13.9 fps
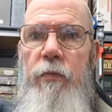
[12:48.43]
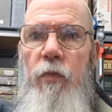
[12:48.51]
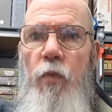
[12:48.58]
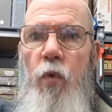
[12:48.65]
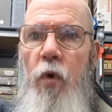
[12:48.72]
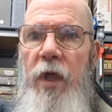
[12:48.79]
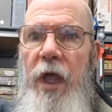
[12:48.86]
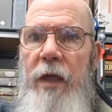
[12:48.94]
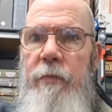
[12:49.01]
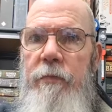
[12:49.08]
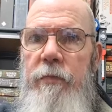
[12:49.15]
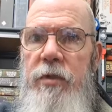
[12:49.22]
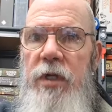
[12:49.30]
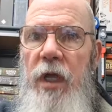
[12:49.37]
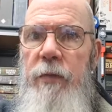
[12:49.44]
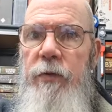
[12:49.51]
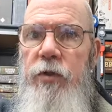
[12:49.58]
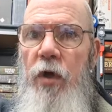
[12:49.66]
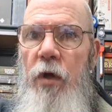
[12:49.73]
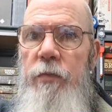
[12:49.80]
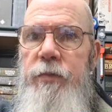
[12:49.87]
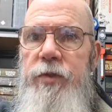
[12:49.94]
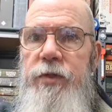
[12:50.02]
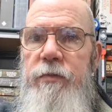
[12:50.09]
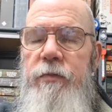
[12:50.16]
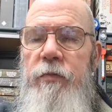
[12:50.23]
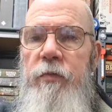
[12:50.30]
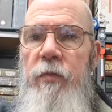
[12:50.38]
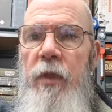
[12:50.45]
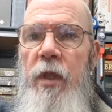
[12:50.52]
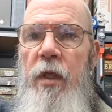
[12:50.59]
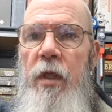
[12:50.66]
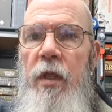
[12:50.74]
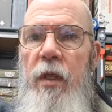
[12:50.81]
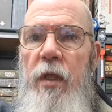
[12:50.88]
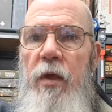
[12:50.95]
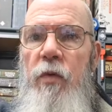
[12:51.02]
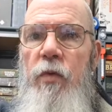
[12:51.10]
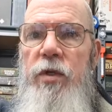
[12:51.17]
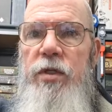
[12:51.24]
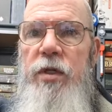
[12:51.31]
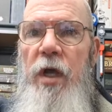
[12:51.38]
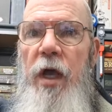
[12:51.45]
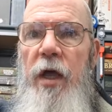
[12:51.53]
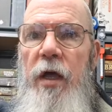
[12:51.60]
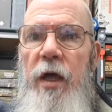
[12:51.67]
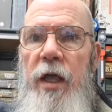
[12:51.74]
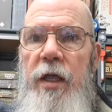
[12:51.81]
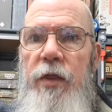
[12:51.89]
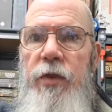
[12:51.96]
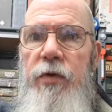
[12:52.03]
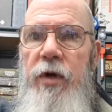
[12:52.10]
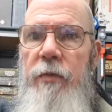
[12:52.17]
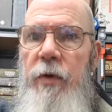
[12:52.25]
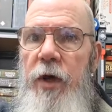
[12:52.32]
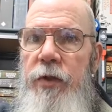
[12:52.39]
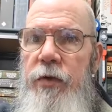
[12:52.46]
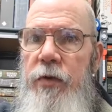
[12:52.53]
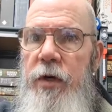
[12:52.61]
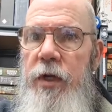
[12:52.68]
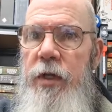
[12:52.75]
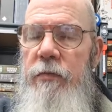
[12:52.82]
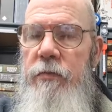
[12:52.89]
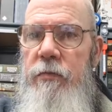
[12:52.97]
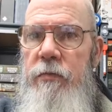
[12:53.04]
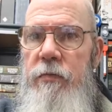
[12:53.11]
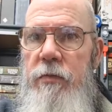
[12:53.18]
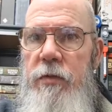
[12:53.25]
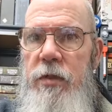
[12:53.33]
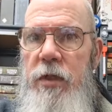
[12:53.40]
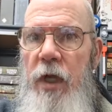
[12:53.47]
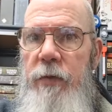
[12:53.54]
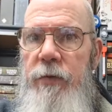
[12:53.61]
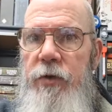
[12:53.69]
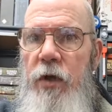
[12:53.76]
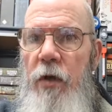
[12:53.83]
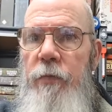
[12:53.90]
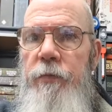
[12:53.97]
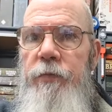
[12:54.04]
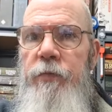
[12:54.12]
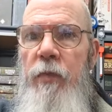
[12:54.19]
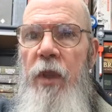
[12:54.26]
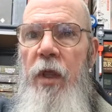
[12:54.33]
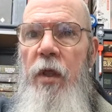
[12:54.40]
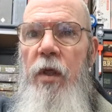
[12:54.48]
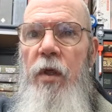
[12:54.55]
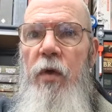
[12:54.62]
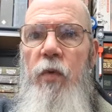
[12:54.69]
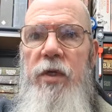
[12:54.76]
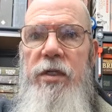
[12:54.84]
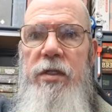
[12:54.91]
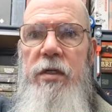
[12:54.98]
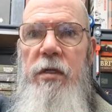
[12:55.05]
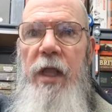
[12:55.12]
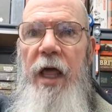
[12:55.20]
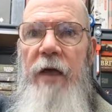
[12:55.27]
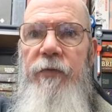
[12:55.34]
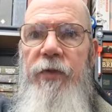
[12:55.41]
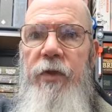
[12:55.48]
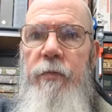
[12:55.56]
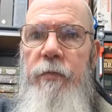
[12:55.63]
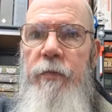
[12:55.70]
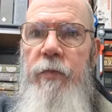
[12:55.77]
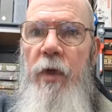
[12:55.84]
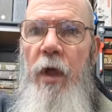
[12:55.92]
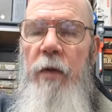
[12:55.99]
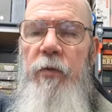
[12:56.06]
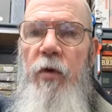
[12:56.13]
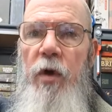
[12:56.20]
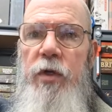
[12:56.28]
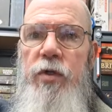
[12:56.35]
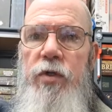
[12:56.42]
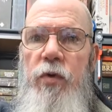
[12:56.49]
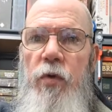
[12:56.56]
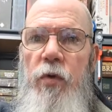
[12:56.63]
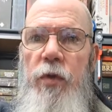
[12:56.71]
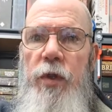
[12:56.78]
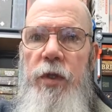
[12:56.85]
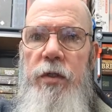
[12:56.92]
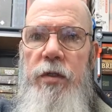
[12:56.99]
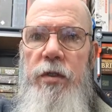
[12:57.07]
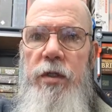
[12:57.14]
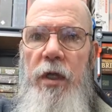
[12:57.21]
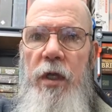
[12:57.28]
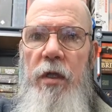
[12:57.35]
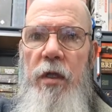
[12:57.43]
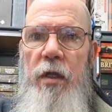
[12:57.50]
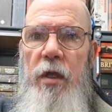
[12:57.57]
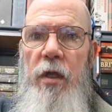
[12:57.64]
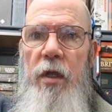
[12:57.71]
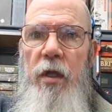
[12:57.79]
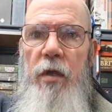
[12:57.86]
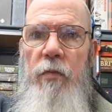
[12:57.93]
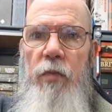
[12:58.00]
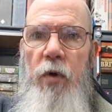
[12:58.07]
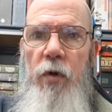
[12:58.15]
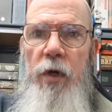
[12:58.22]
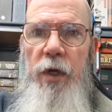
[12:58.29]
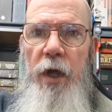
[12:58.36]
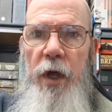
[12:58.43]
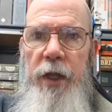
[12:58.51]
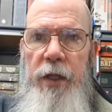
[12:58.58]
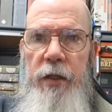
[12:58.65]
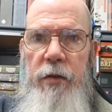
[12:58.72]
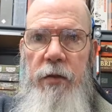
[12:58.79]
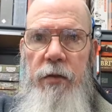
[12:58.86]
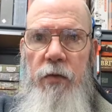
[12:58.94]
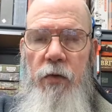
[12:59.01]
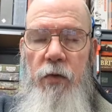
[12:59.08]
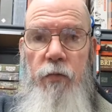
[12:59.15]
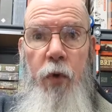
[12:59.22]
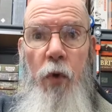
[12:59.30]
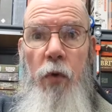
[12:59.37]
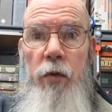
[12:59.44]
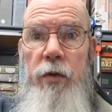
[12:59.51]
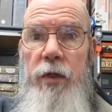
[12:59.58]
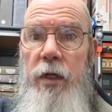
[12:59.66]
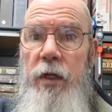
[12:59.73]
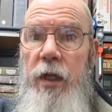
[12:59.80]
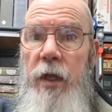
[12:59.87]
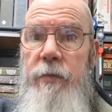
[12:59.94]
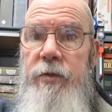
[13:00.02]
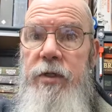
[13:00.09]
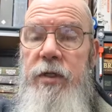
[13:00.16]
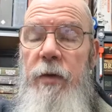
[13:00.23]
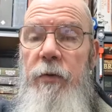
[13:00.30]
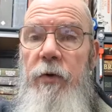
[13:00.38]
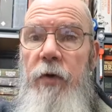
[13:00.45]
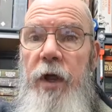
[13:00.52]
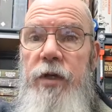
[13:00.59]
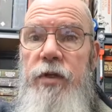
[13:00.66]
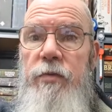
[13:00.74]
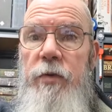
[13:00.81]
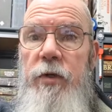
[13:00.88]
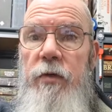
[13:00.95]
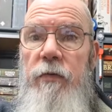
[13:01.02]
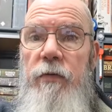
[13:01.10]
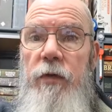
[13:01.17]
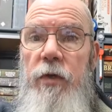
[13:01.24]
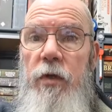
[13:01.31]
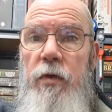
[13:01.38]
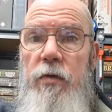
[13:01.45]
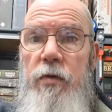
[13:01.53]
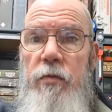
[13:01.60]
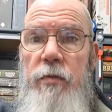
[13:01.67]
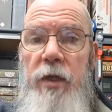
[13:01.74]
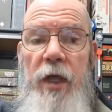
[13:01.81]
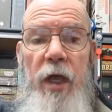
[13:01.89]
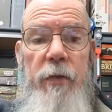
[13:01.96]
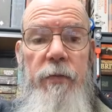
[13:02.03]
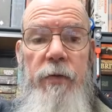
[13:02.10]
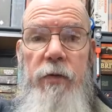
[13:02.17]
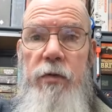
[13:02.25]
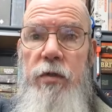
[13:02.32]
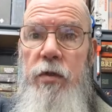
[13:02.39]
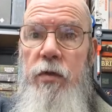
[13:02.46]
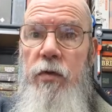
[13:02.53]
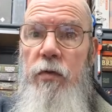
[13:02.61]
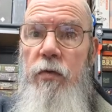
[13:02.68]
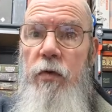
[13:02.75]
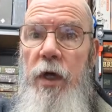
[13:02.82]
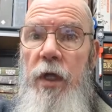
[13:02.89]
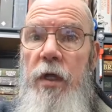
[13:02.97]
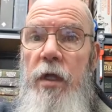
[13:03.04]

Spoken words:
war game tabletops, which are a 3x3 tabletop. We still have them. I'm quite sure that Paul and I, or Paul, can come to some arrangement for you to be able to